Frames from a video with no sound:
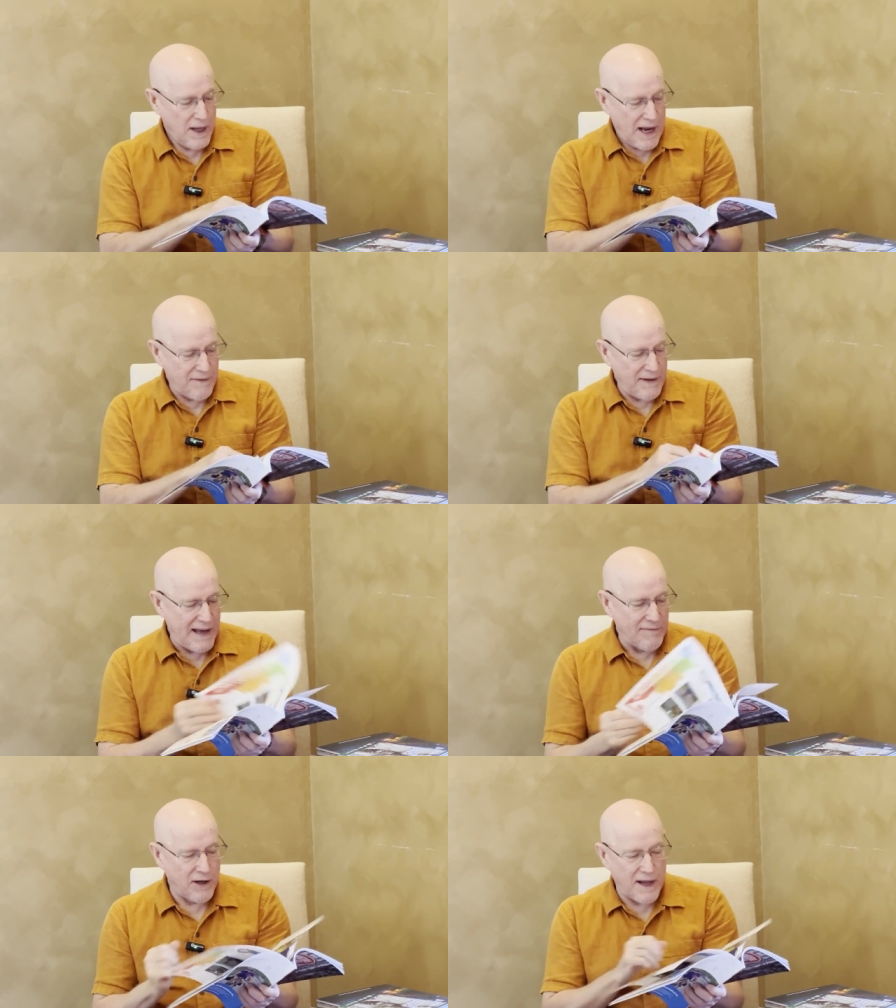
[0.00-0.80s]
And they
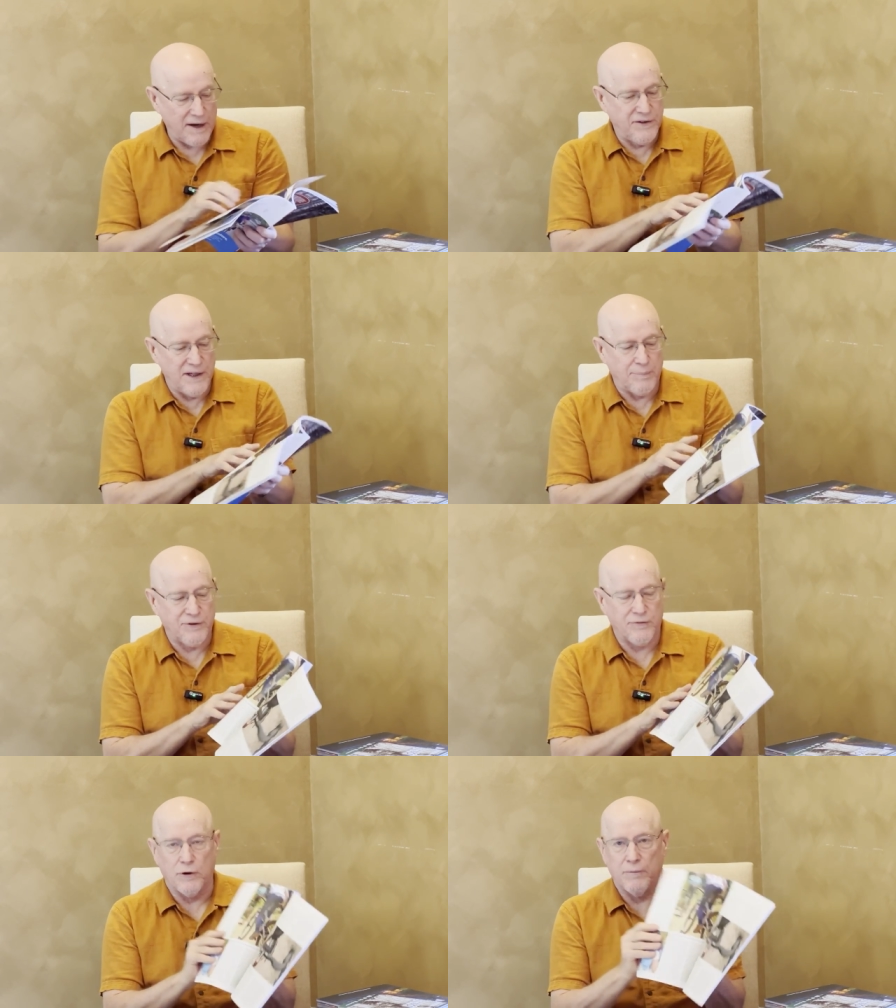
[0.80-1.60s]
have a lot of tips
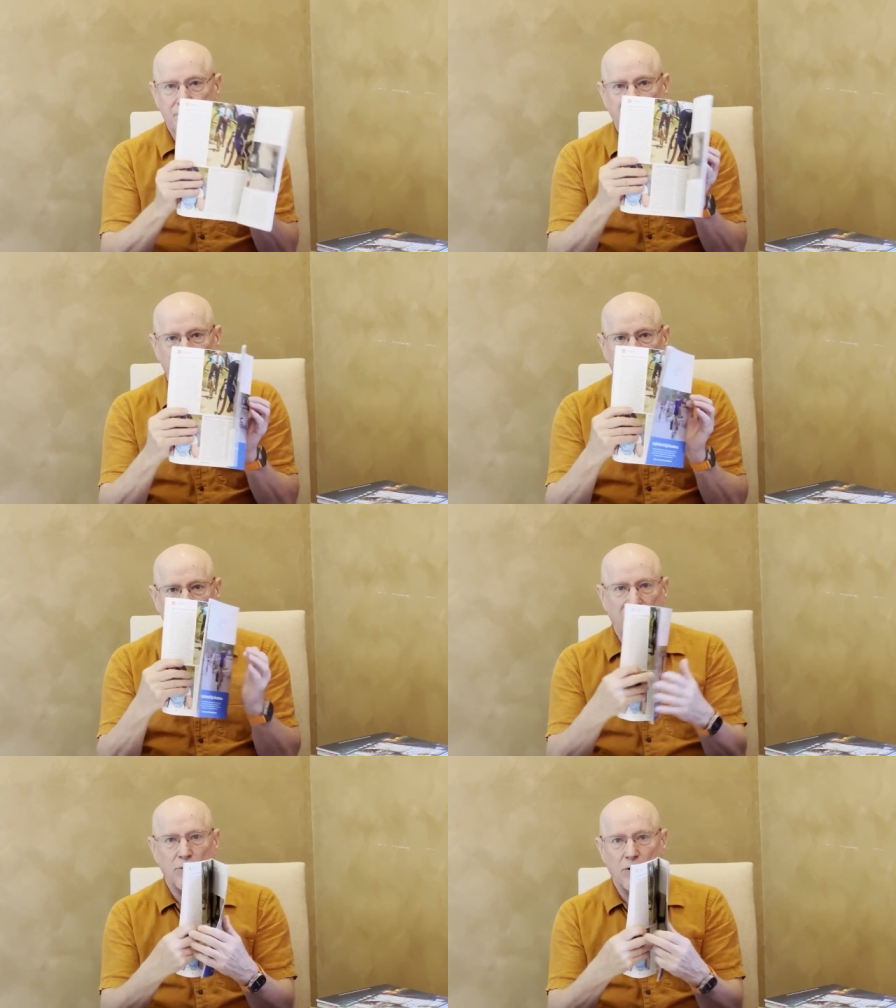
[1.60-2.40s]
for just
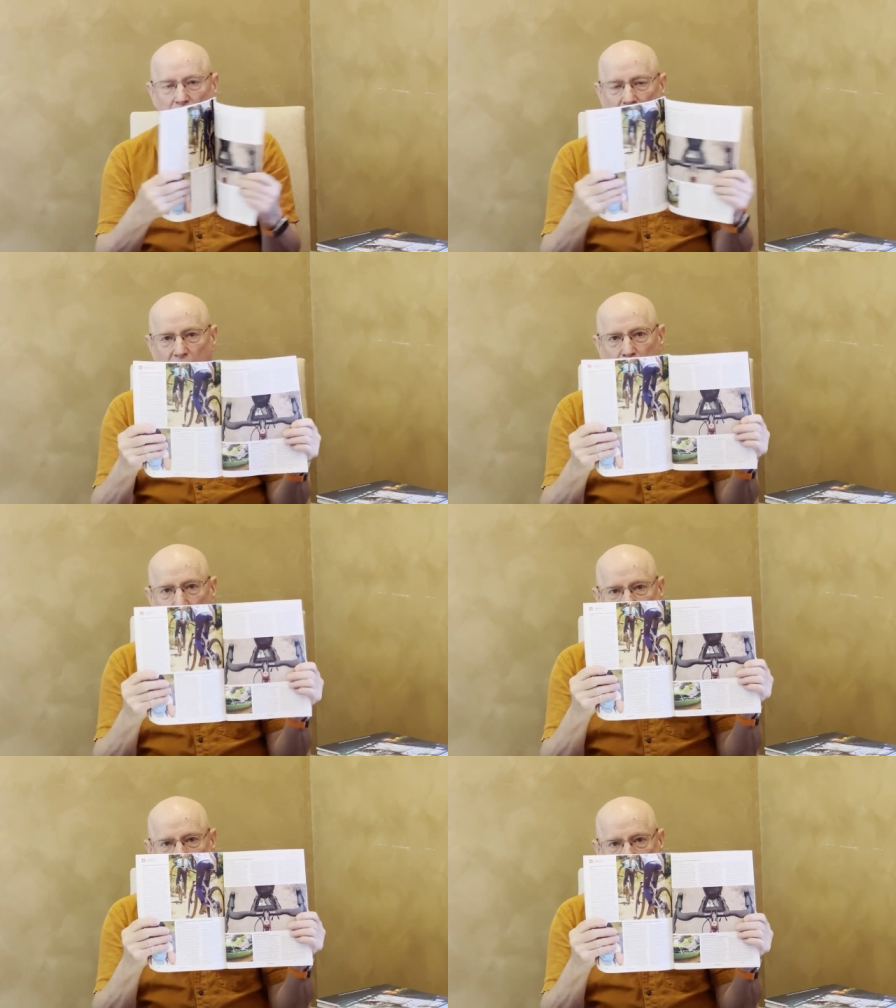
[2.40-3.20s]
general
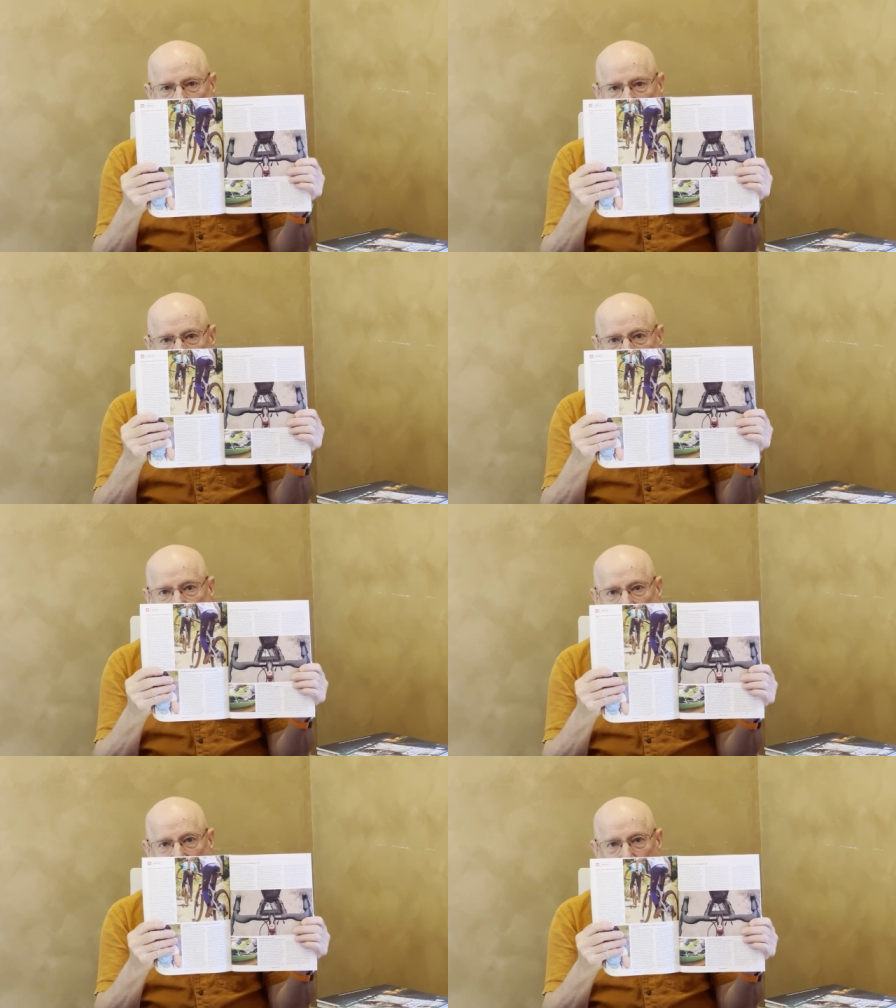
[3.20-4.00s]
biking and
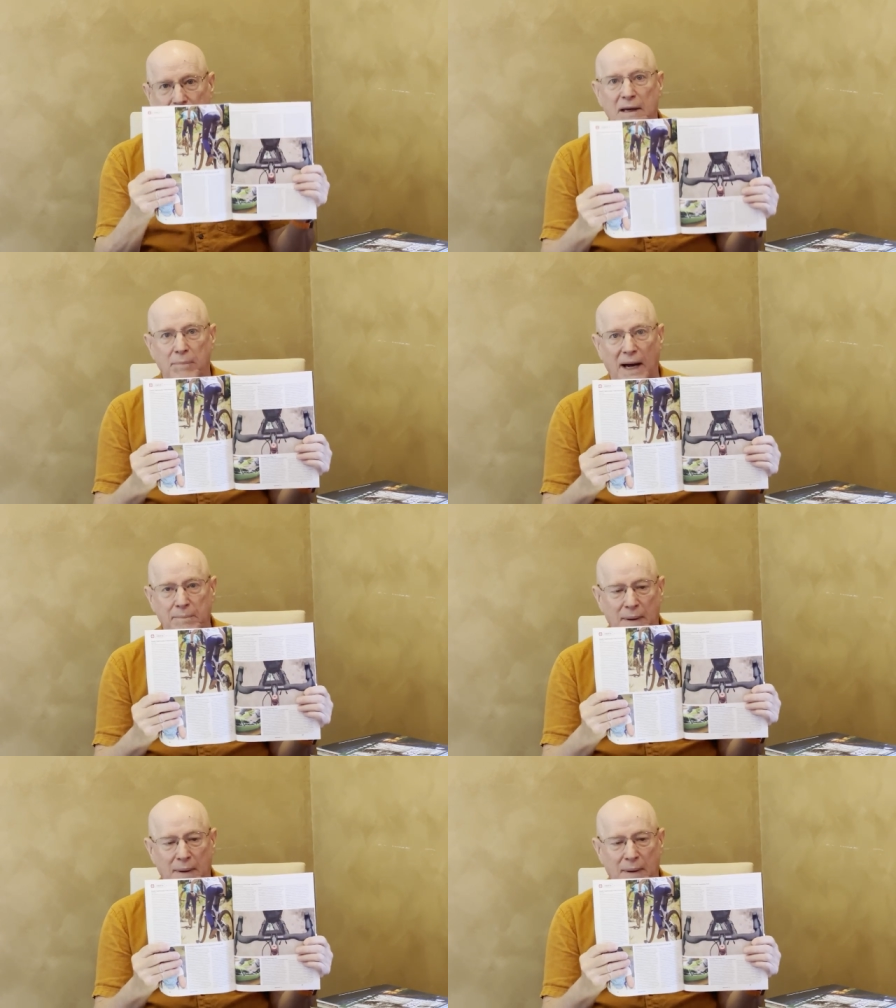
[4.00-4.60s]
bike camping, bike